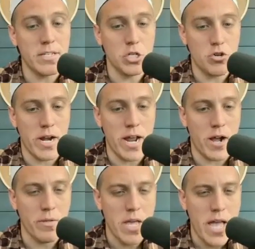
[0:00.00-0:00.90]
this and try it
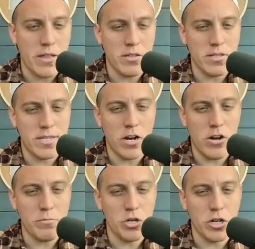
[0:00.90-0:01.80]
out. And then the
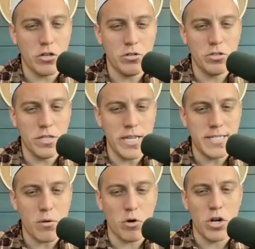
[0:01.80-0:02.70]
CRM should include leads
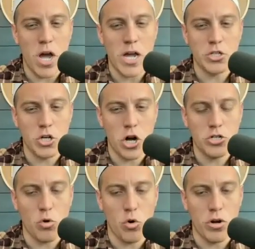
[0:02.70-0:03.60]
that were not
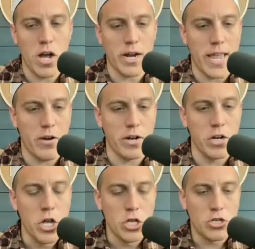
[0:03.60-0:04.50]
charged or not
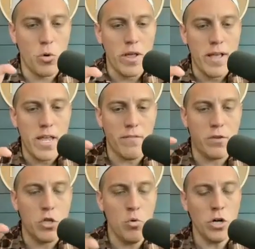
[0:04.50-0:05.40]
counted. So if
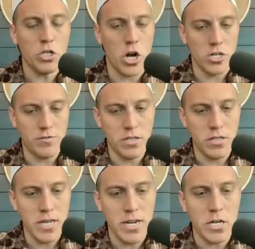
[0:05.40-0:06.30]
you weren't charged for the
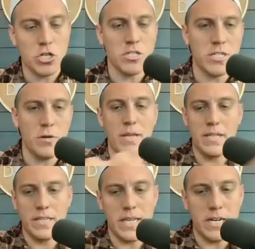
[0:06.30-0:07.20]
lead, it should still be
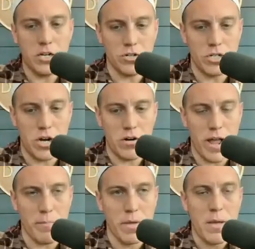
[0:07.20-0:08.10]
a lead in your
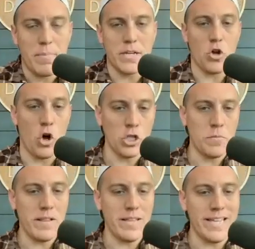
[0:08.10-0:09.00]
CRM because
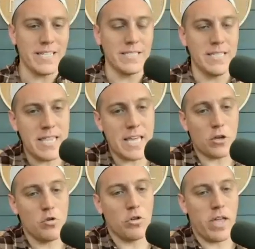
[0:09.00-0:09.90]
ultimately it's a lead
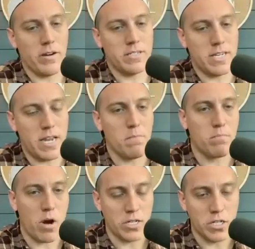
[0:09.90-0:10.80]
that Google guaranteed
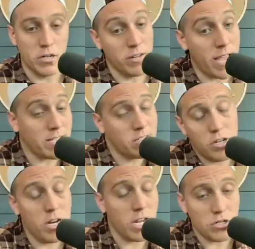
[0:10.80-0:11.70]
brought to you. Yes,
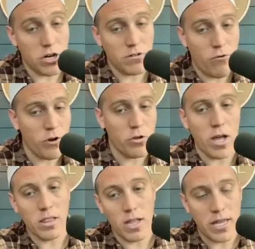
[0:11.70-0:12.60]
you didn't get charged for it. You
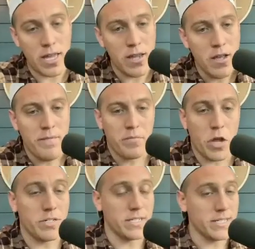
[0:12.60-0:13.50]
got lucky.
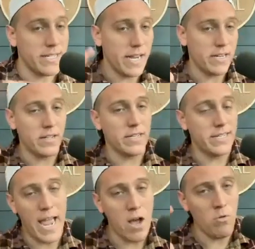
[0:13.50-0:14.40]
It doesn't technically
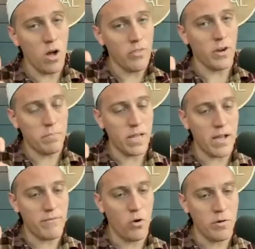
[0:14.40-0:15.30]
count on their
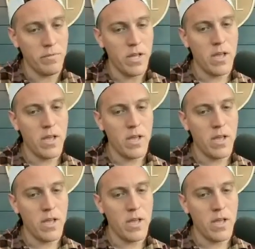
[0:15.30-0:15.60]
platform,